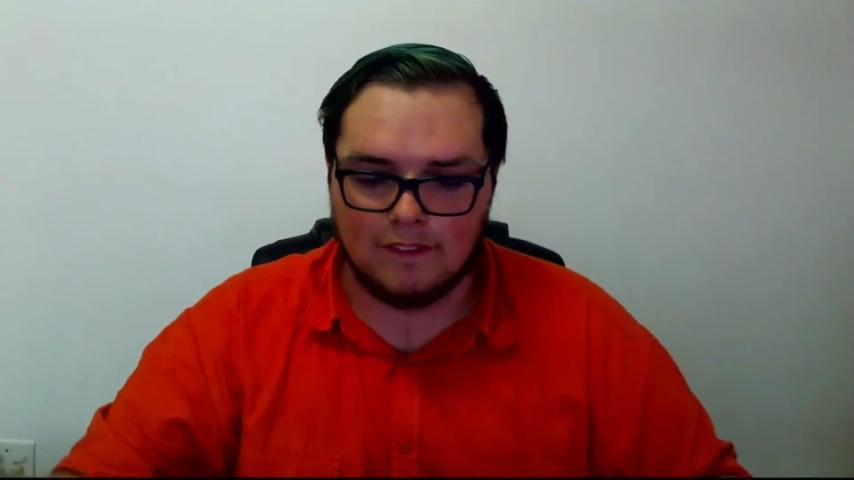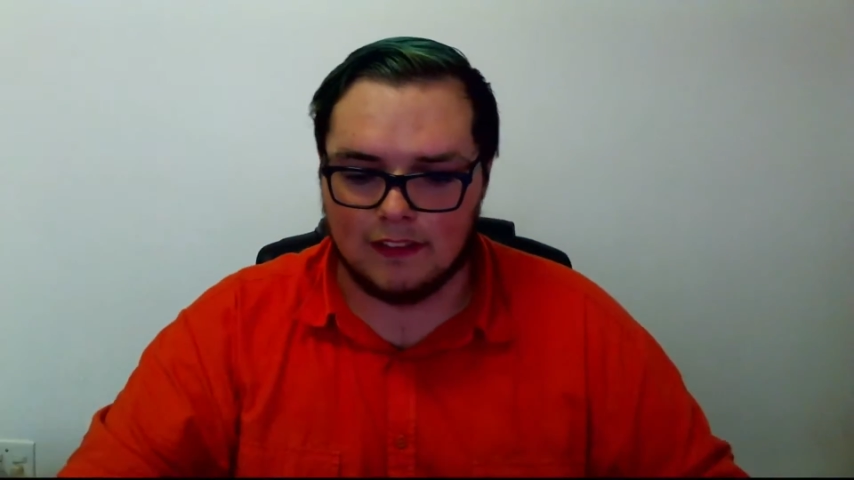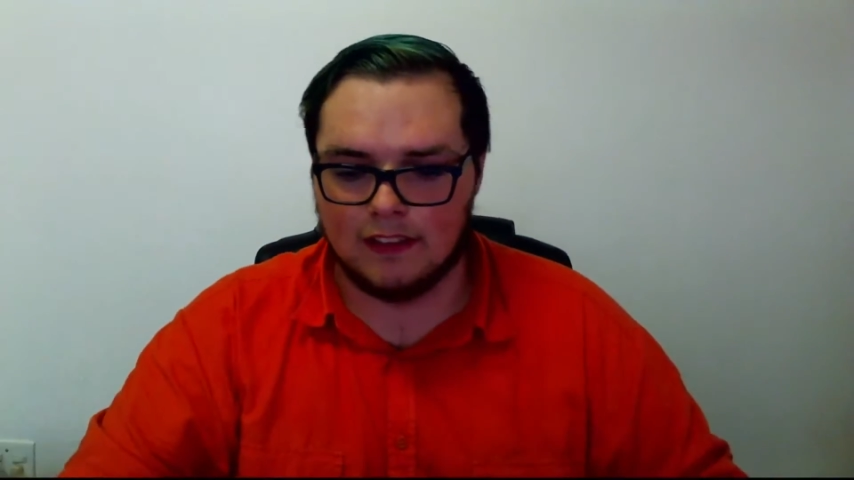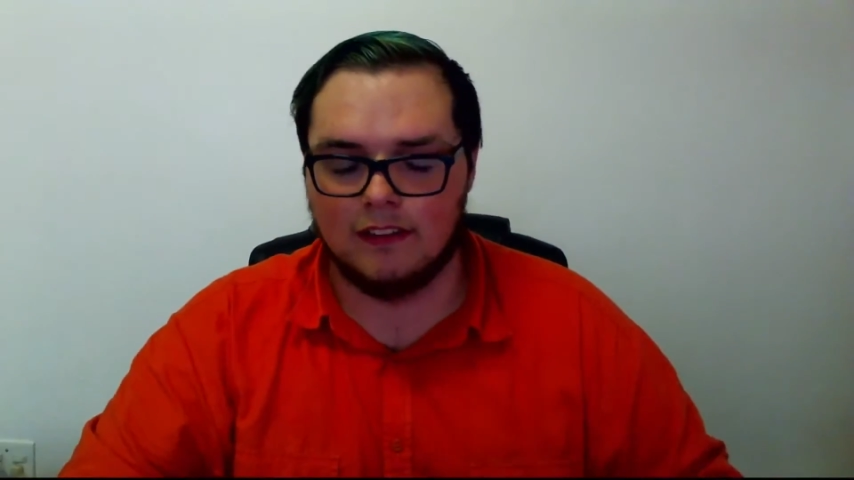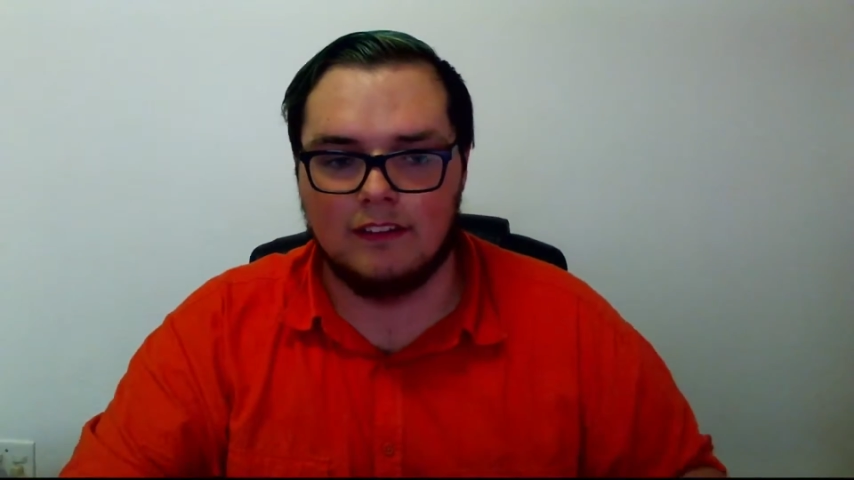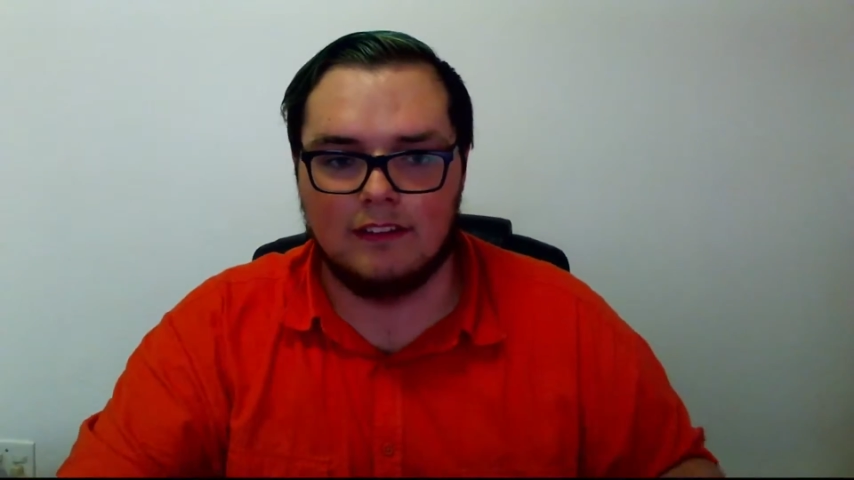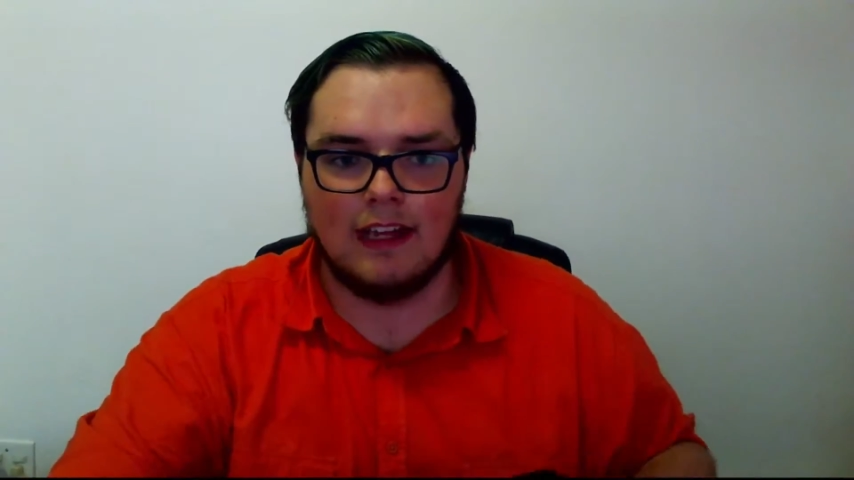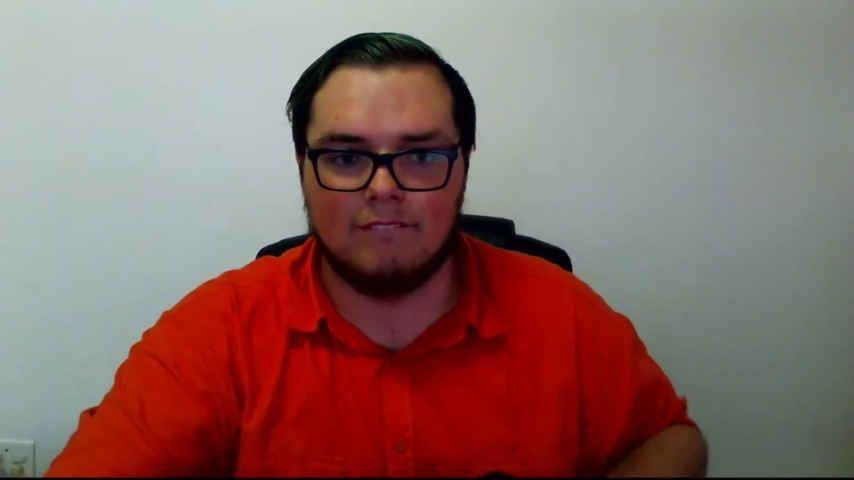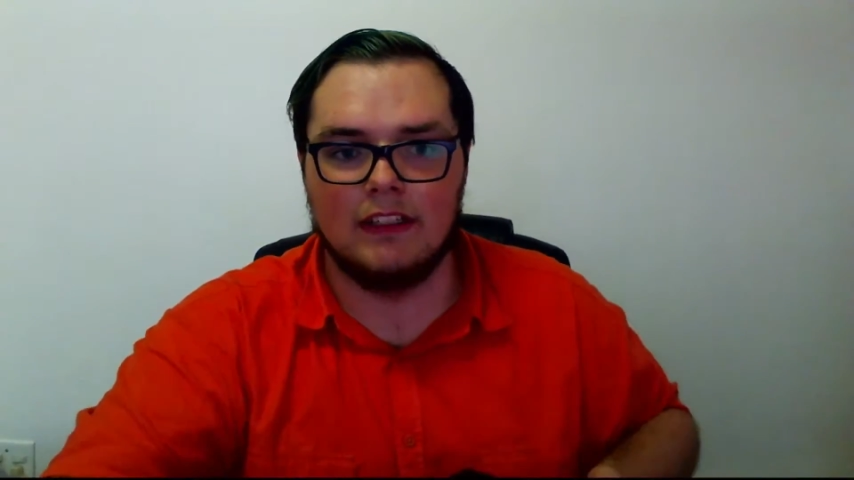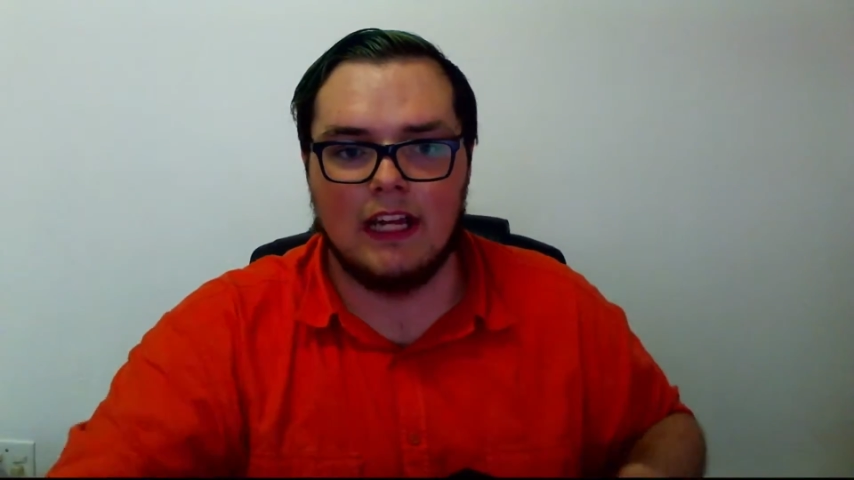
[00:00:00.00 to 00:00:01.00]
the
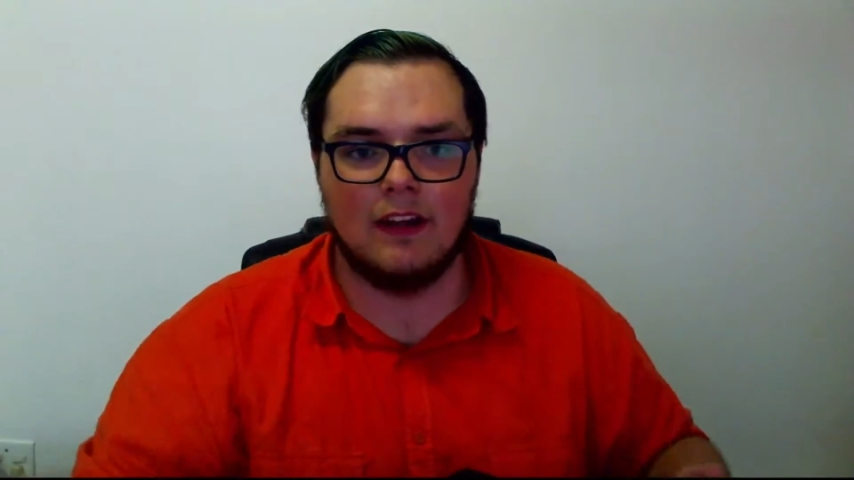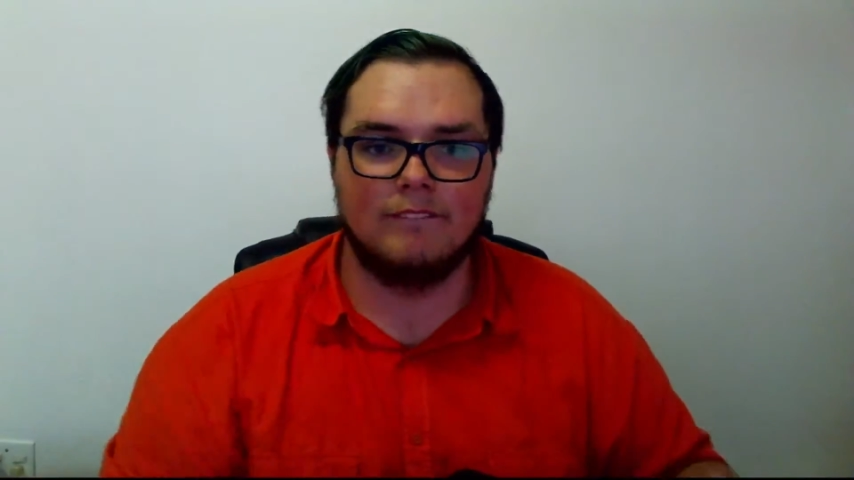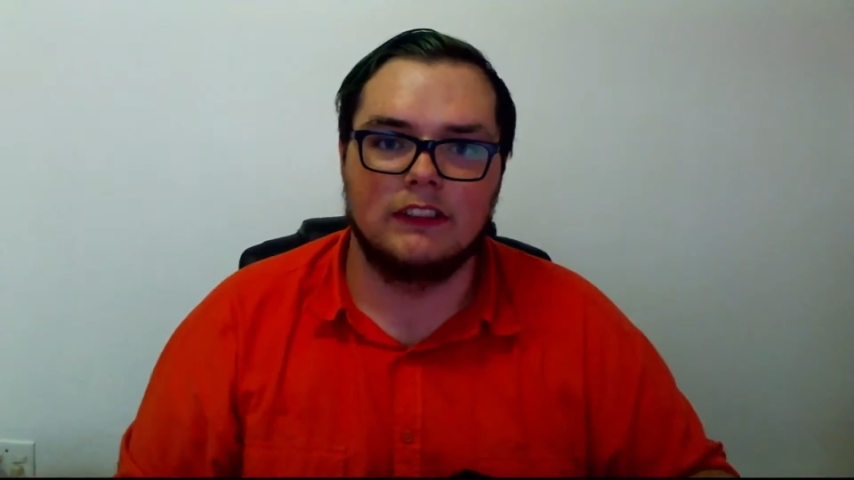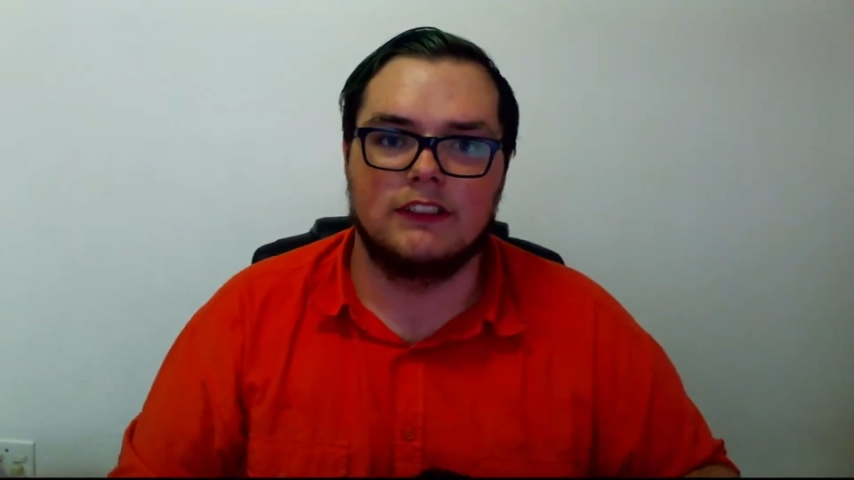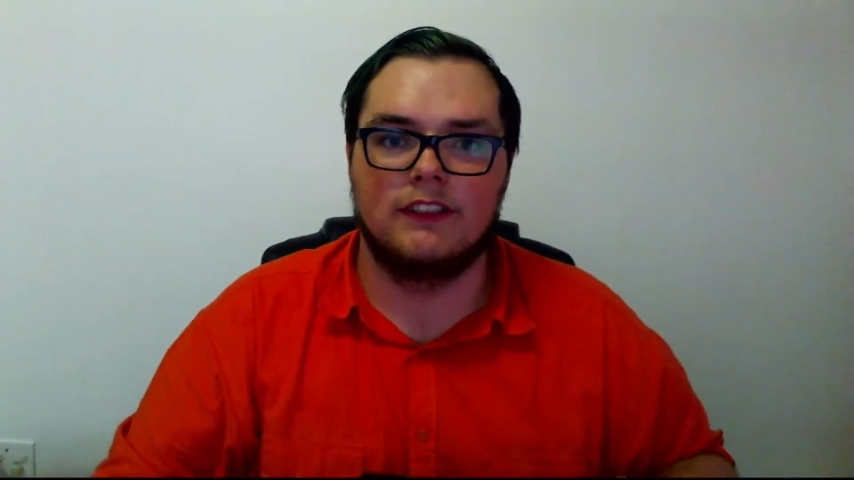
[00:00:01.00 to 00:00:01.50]
camera down a bit.